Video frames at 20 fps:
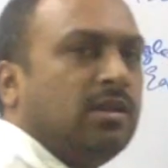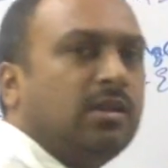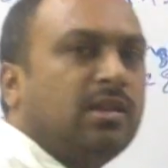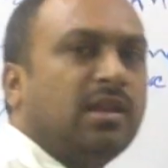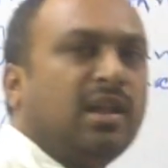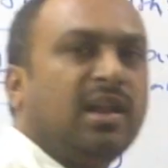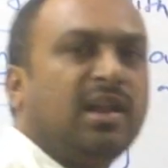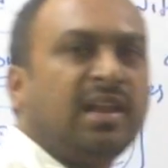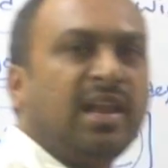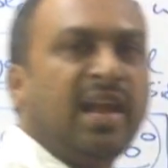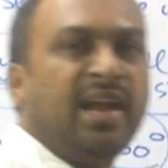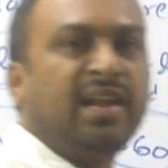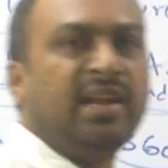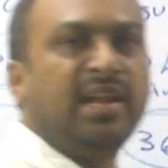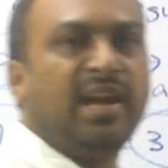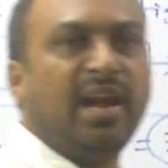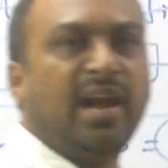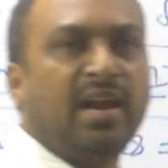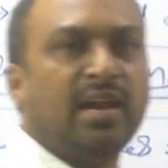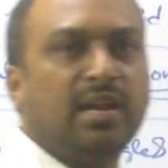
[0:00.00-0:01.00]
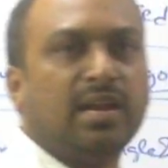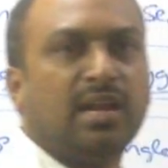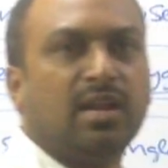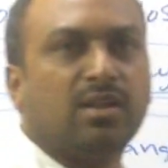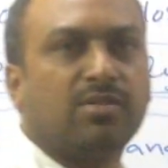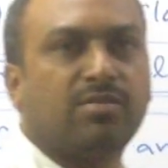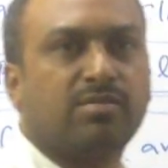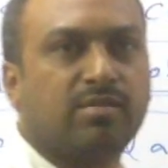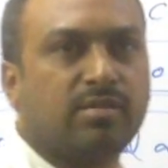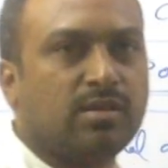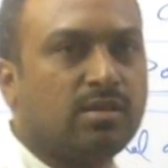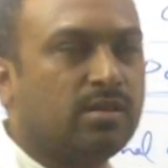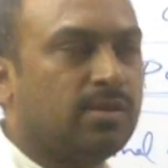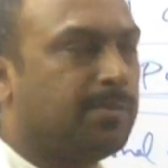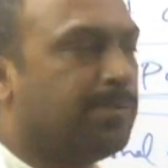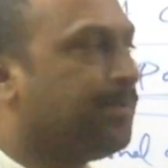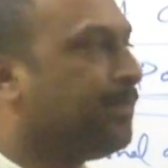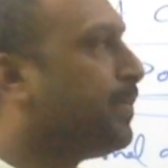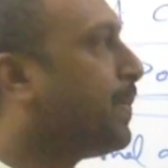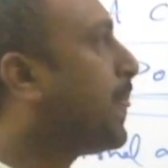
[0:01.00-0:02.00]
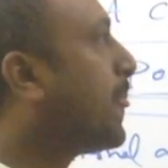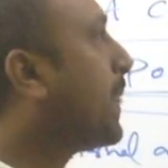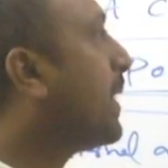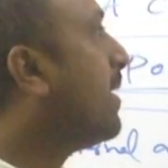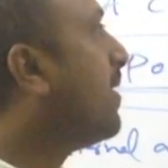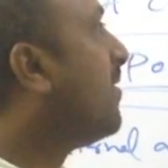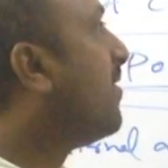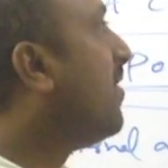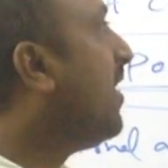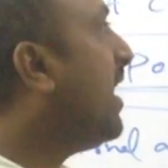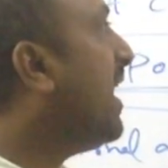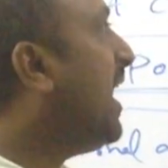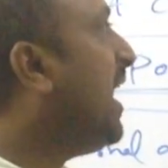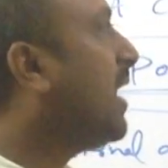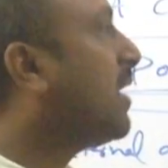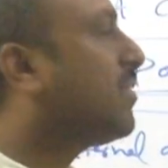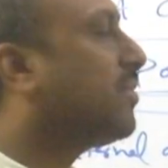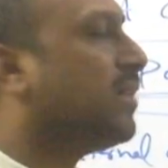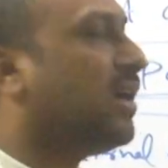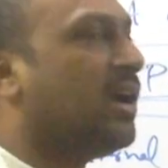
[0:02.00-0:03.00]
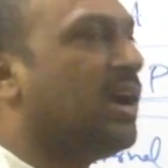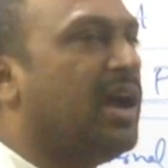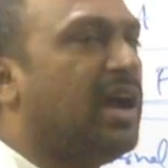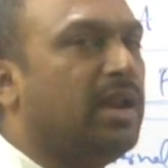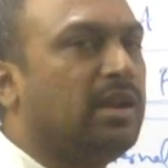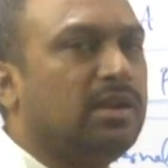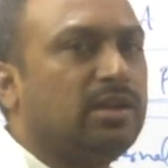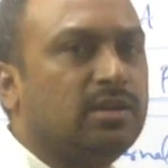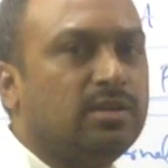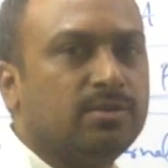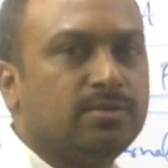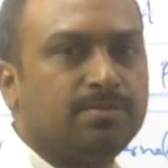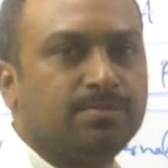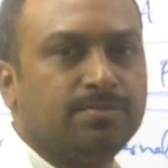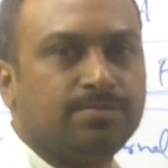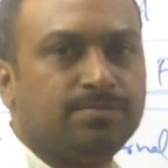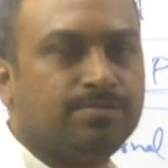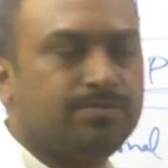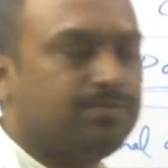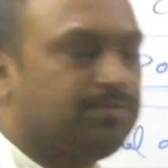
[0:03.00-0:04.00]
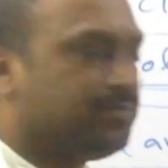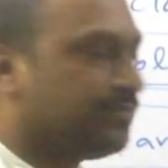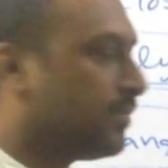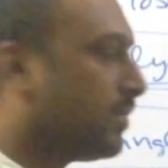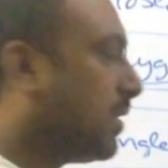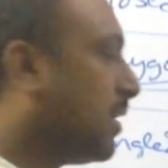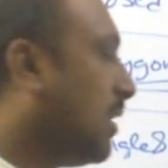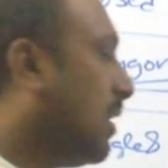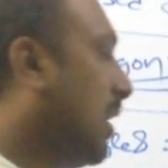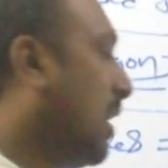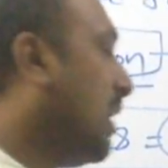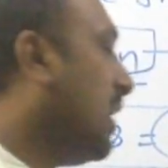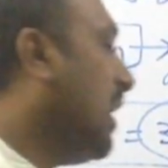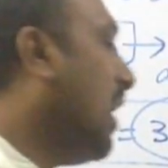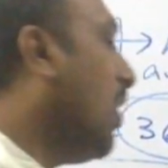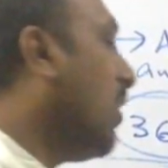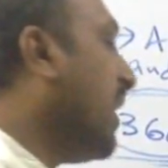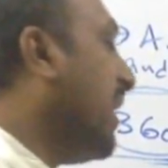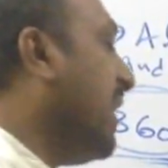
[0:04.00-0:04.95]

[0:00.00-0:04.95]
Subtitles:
There are 9 diagonals for a hexagon. And now